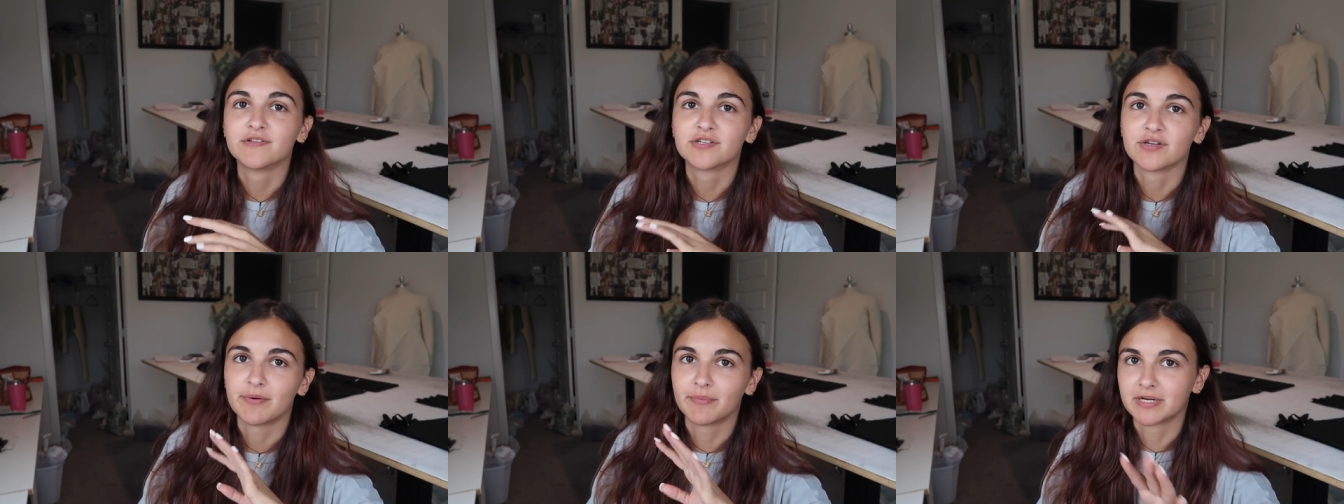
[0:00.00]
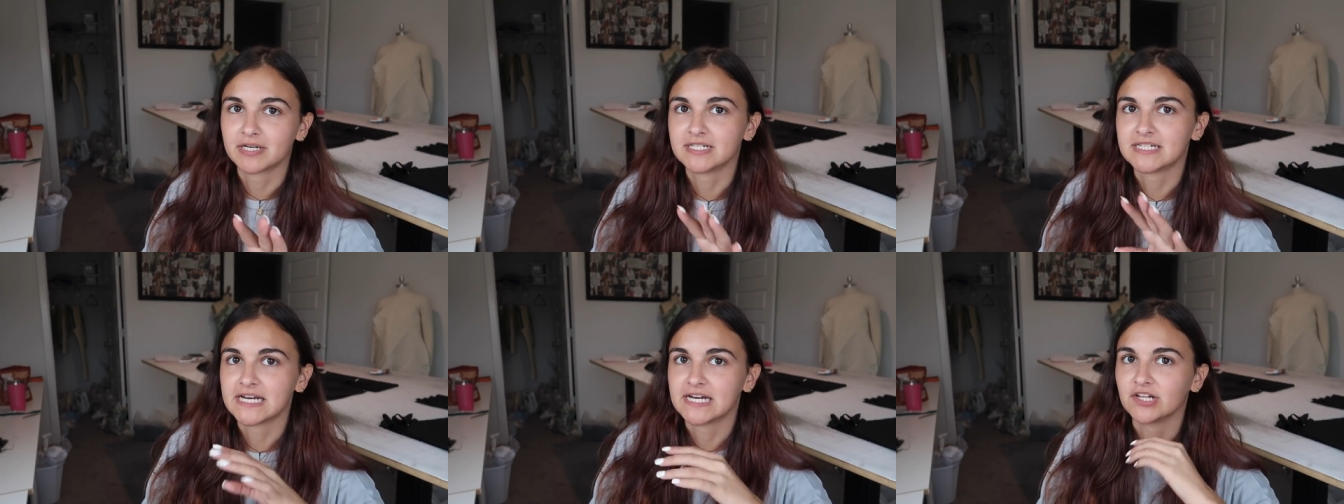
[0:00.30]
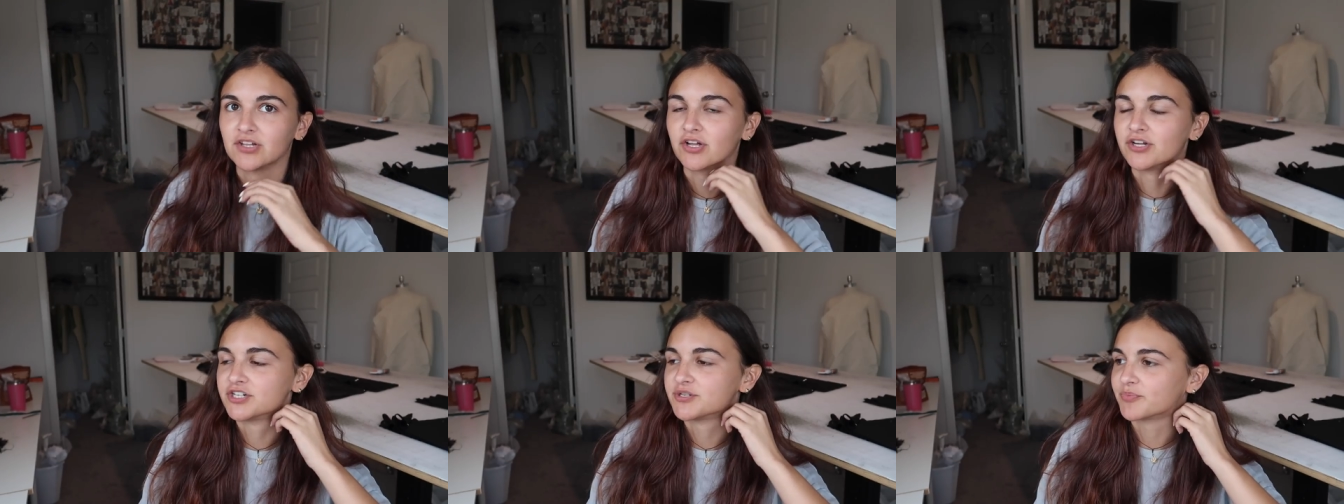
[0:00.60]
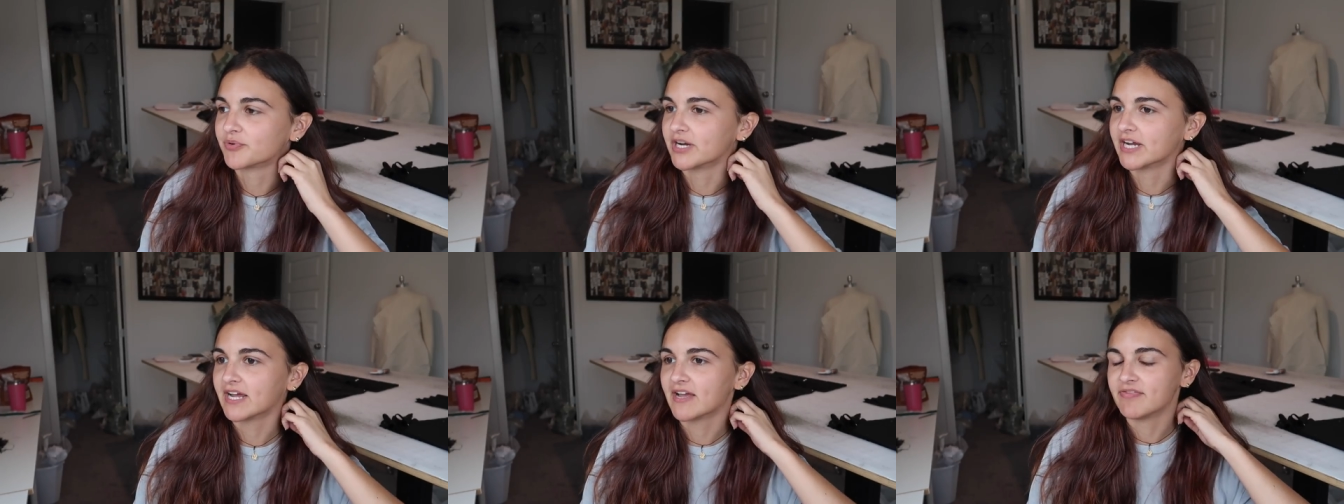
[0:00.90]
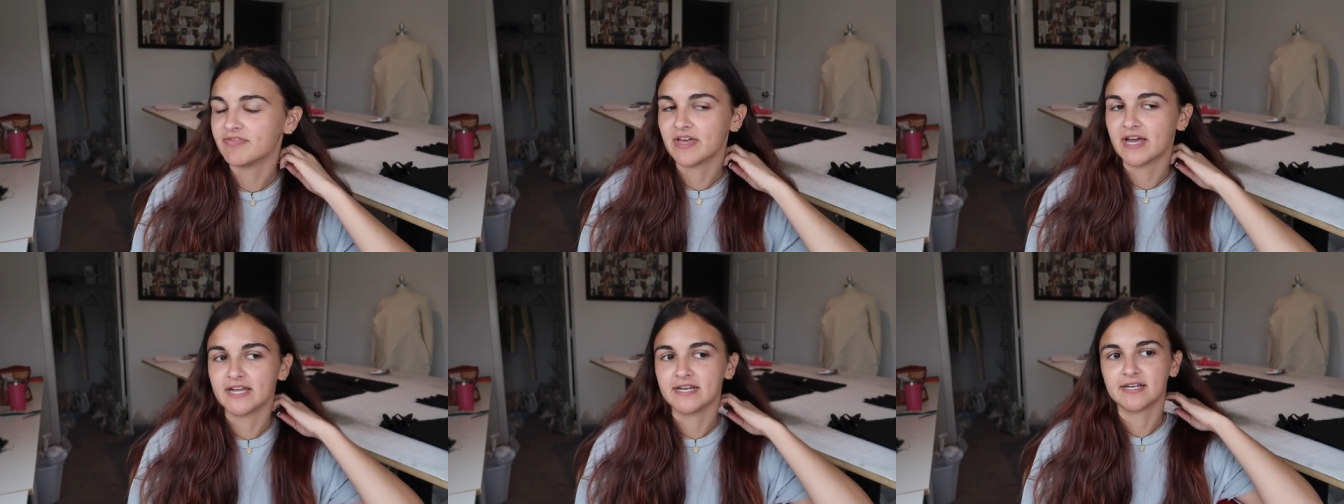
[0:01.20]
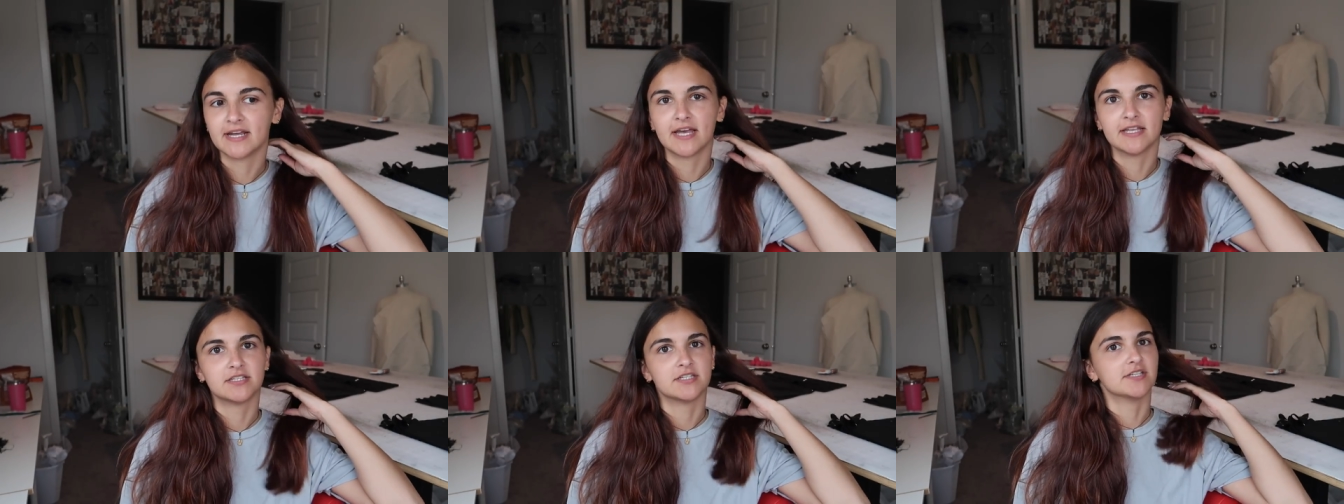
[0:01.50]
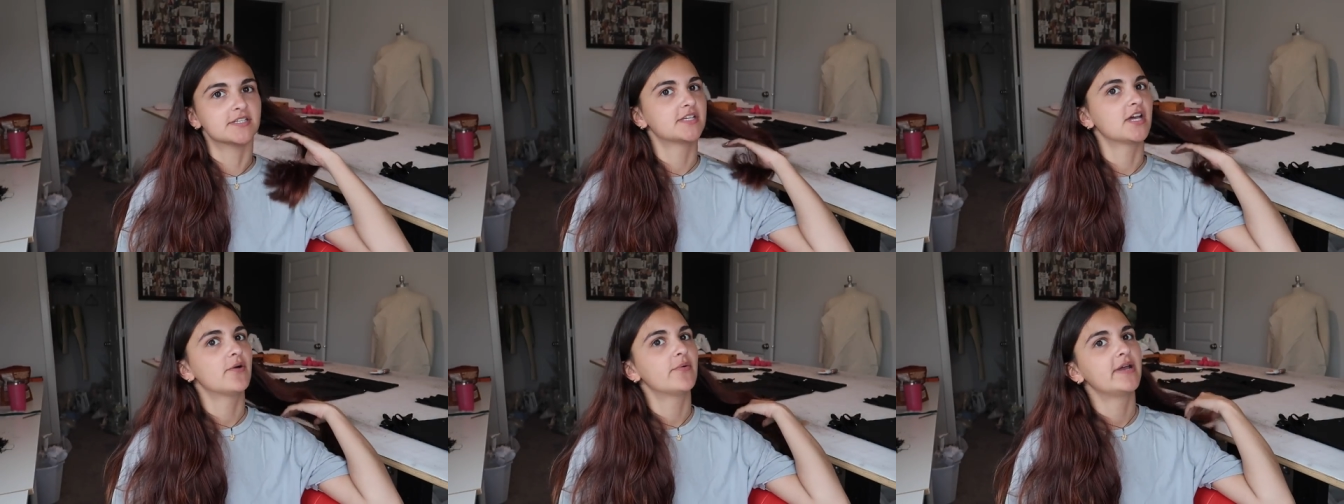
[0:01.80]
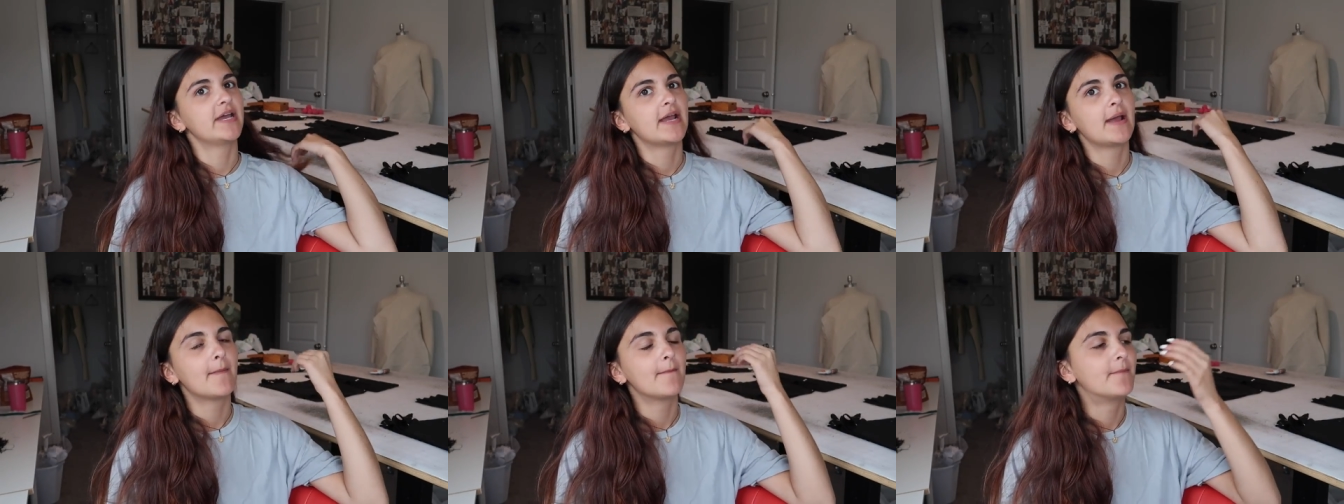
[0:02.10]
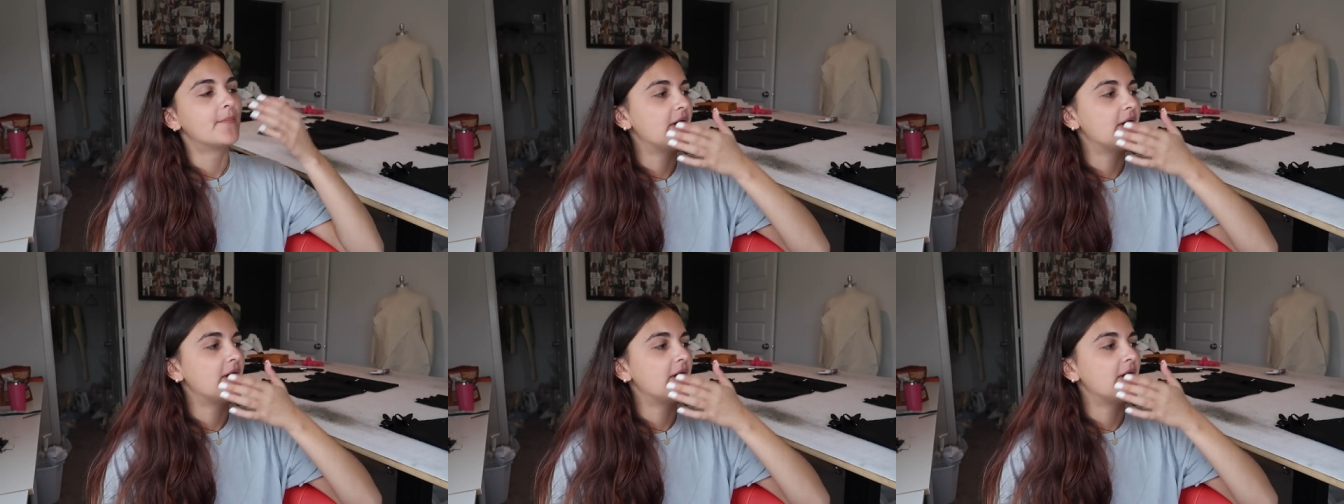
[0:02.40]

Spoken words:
so I'm gonna take a lunch break and then get to sewing.